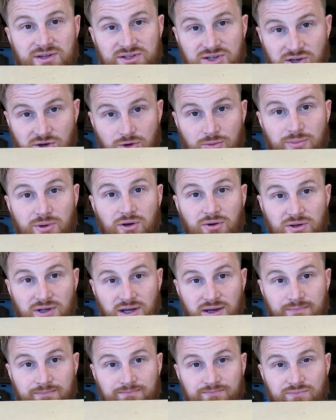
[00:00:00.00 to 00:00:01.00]
into your
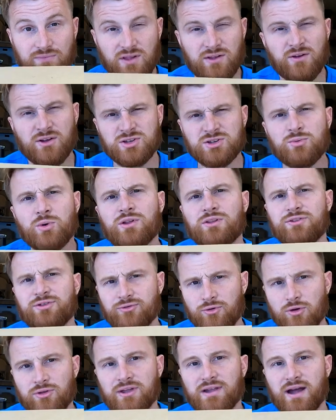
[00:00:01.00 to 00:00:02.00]
building. So I just wanted to
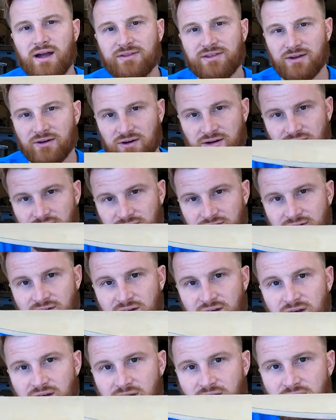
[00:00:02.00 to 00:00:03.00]
throw that out there because,
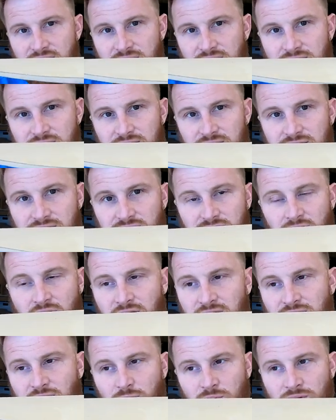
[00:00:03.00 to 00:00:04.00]
you know,
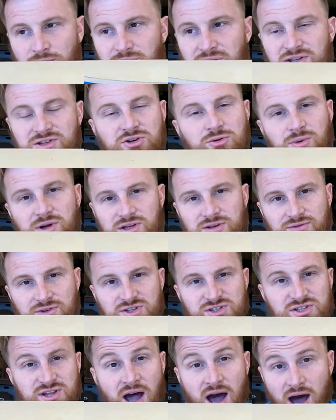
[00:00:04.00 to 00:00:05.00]
I don't want to be too much of a
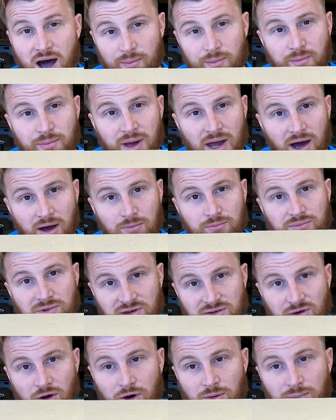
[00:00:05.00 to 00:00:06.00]
snob about
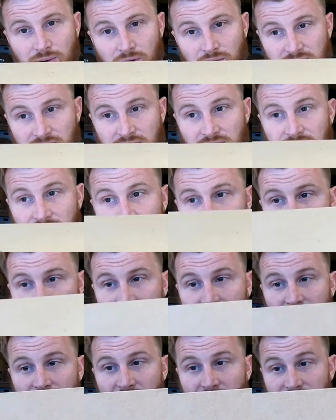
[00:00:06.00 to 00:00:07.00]
guitar building.
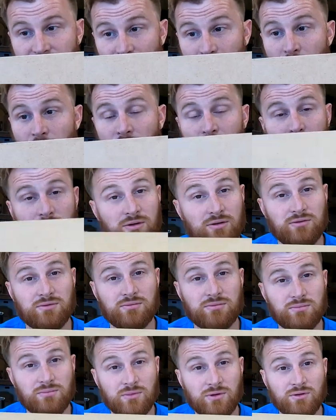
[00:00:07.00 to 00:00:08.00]
Uh, there are
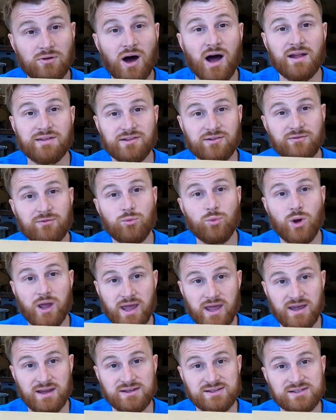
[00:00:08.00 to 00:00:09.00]
lots of
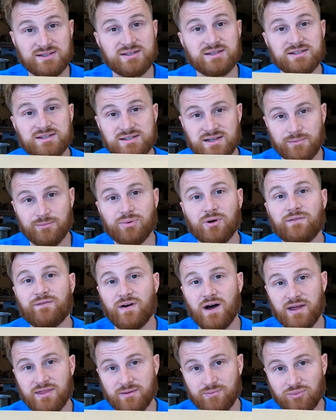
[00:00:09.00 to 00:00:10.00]
ways to
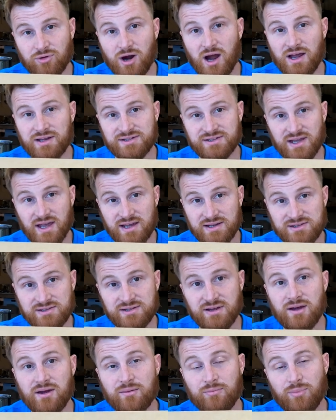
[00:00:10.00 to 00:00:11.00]
simplify the
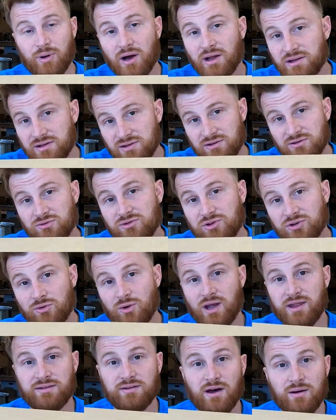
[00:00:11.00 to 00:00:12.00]
process, but you
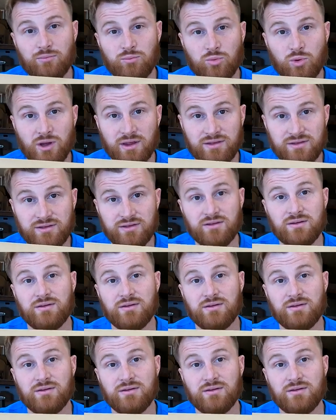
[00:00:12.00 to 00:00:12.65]
do end up with